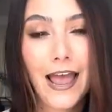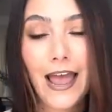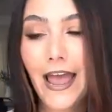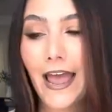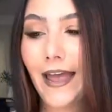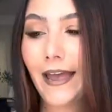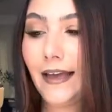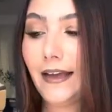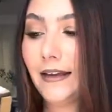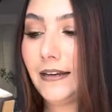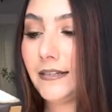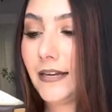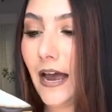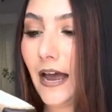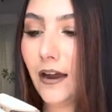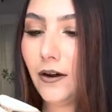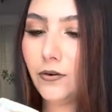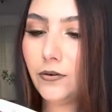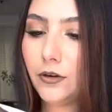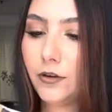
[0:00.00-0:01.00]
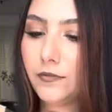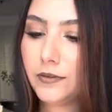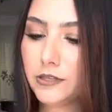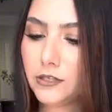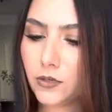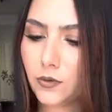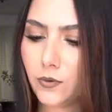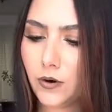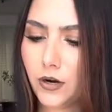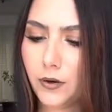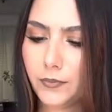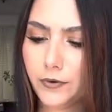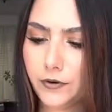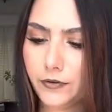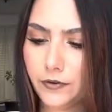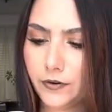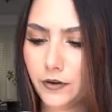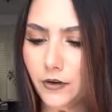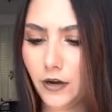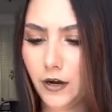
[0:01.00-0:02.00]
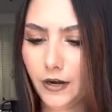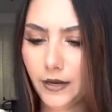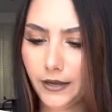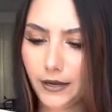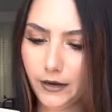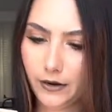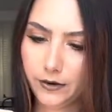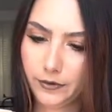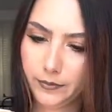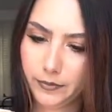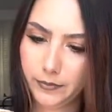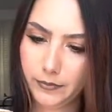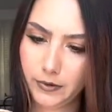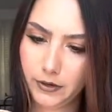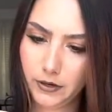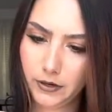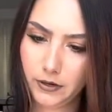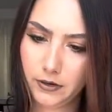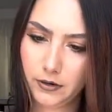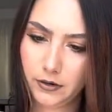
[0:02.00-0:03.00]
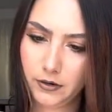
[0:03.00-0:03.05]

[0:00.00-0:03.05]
And I don't know if these are waterproof or not. I can't remember.